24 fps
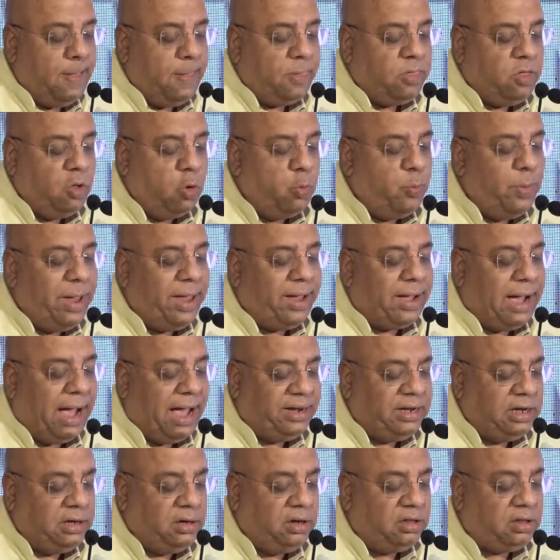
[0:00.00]
you make
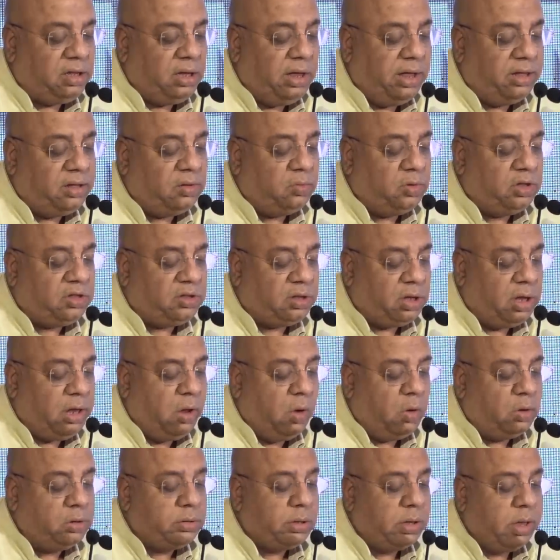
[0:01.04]
hiring decisions with
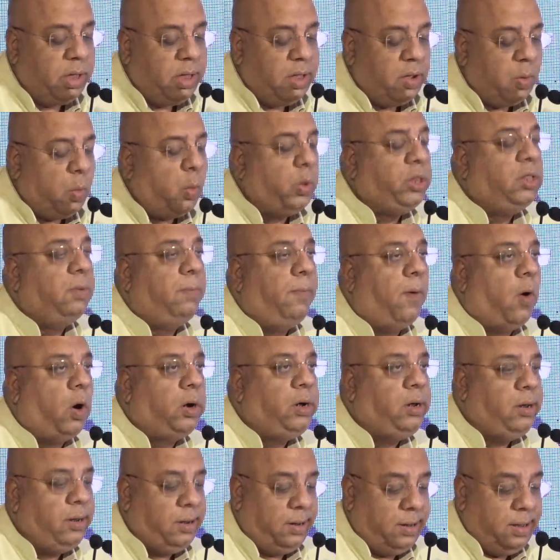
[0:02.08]
CEOs, with the board.
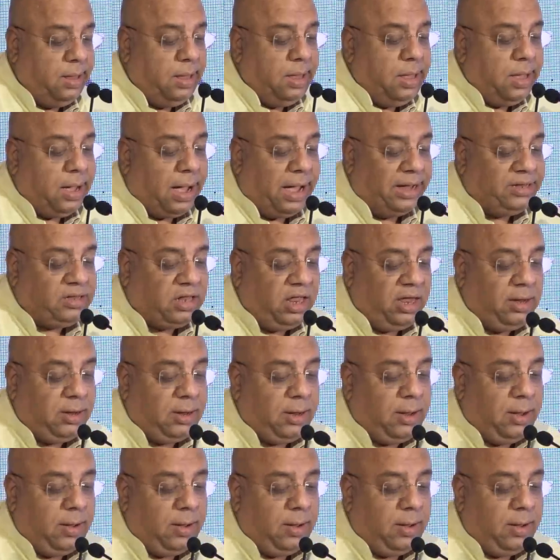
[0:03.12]
I think